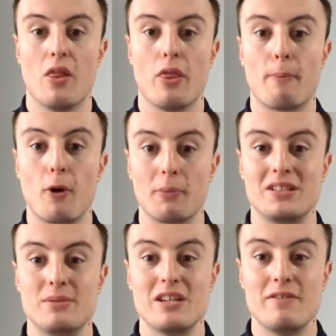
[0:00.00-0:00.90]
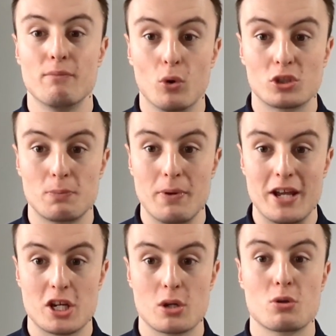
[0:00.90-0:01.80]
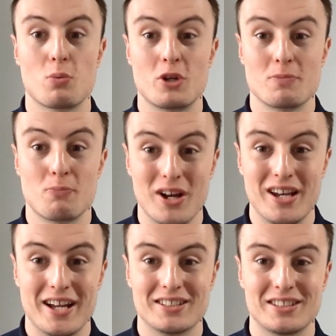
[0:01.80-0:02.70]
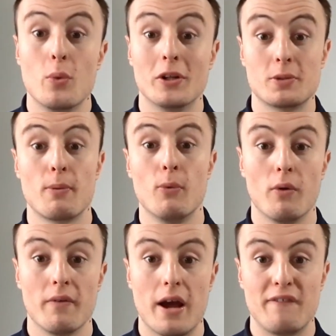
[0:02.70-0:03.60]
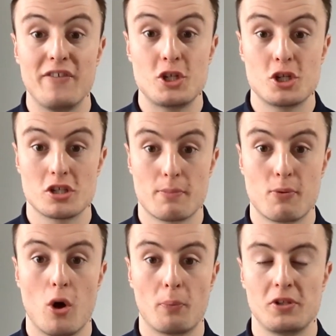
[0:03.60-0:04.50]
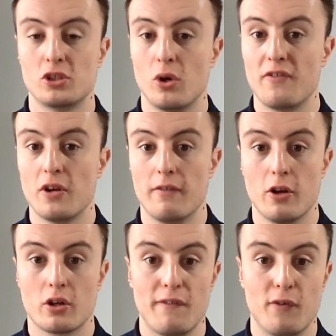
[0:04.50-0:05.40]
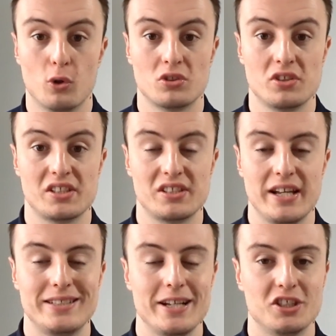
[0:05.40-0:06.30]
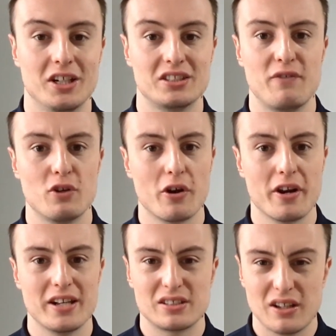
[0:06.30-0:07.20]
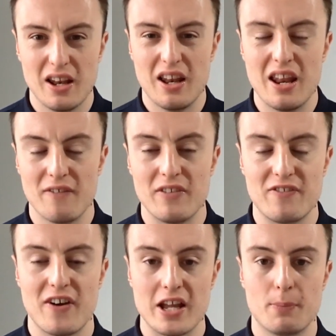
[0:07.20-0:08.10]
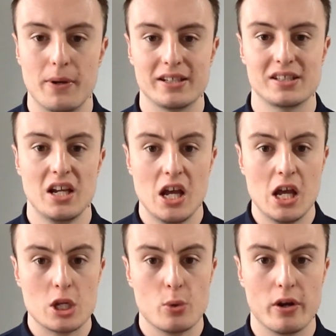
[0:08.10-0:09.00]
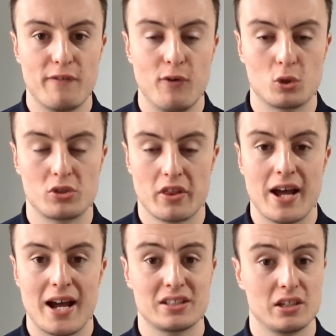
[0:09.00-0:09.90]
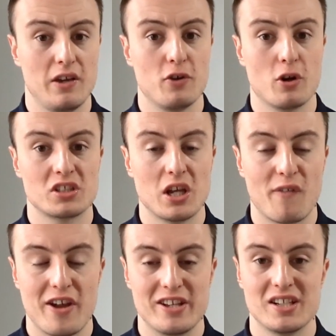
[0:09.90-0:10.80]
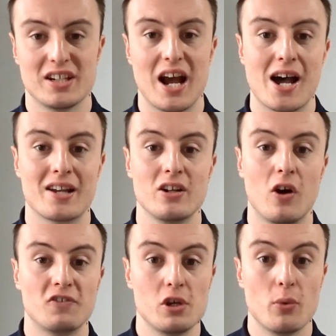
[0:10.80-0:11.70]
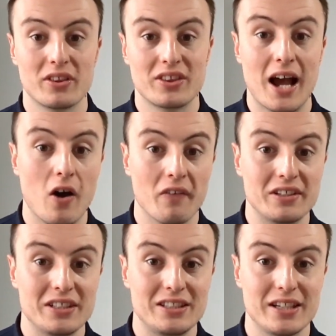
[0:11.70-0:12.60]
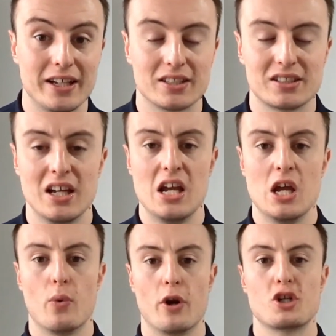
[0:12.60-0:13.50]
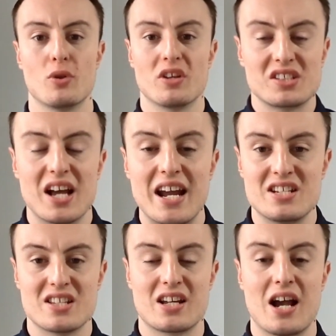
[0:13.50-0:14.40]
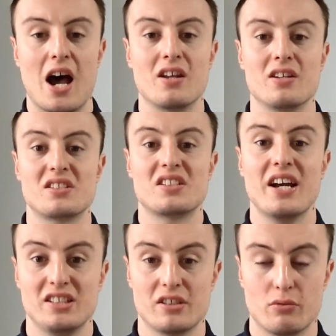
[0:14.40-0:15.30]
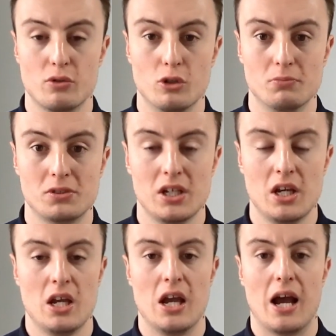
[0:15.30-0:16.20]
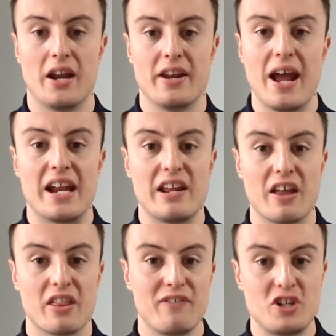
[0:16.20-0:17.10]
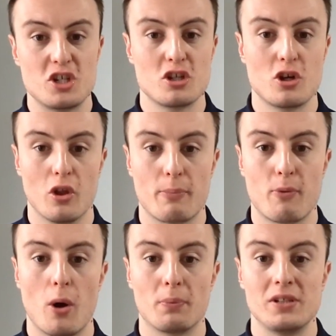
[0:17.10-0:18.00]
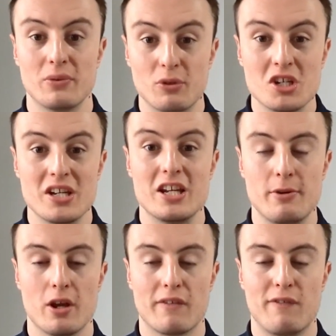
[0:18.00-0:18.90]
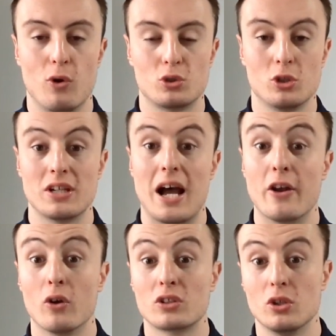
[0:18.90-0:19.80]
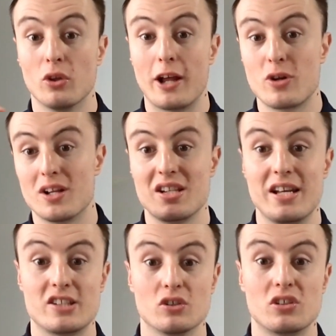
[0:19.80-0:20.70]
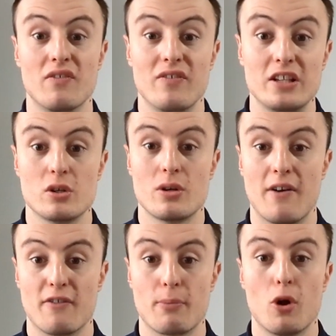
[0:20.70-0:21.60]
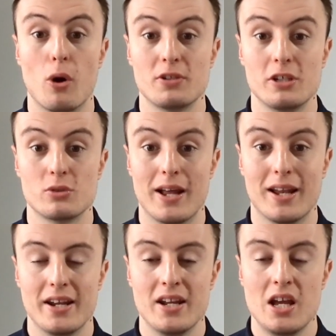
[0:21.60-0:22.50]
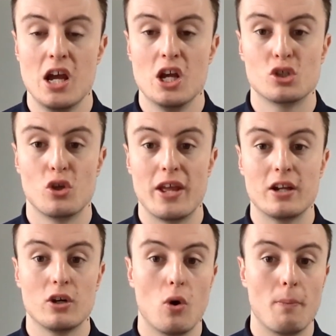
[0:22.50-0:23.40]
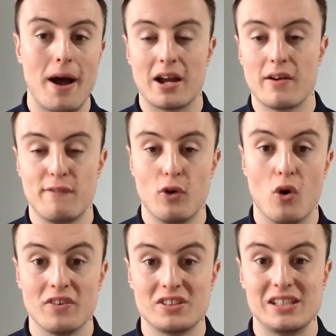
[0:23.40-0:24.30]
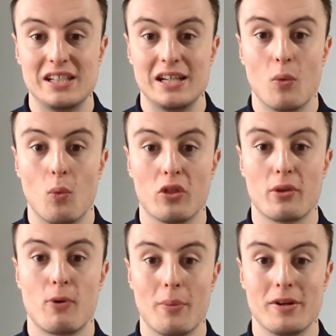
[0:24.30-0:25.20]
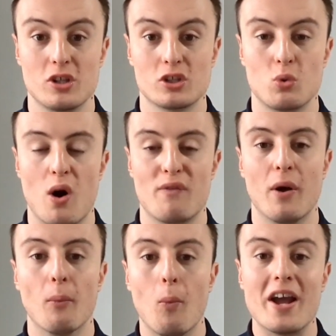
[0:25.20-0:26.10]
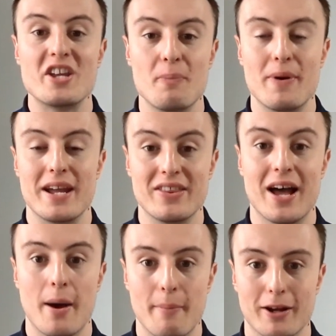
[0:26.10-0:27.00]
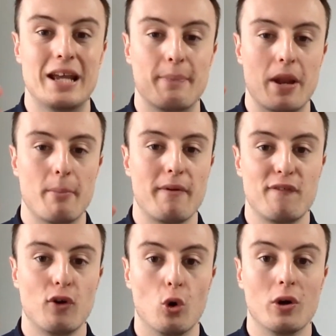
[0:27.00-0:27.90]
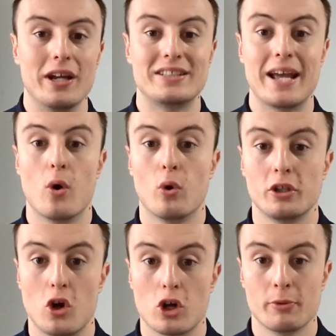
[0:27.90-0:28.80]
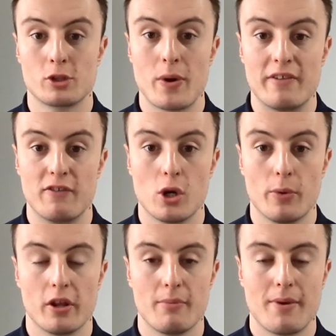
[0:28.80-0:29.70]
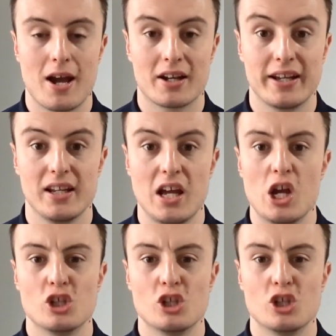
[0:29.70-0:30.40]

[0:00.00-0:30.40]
The property seems even more spacious, which is brilliant. You want to promote features of the property. So if you're having a look at photos of the estate agents, if you've got a nice, lovely fireplace, you want a photo of that. If you've got a south-facing garden, obviously you want that on the details. You want to show the size of the garden, the size of the rooms, and any other features you've got on the property which need to be on the photos. And also that translates onto the video you have of the property as well then. so they can go back and forth and see what the property's got to offer and why you're paying that amount. Tip number four is get all your documents ready for going on the market.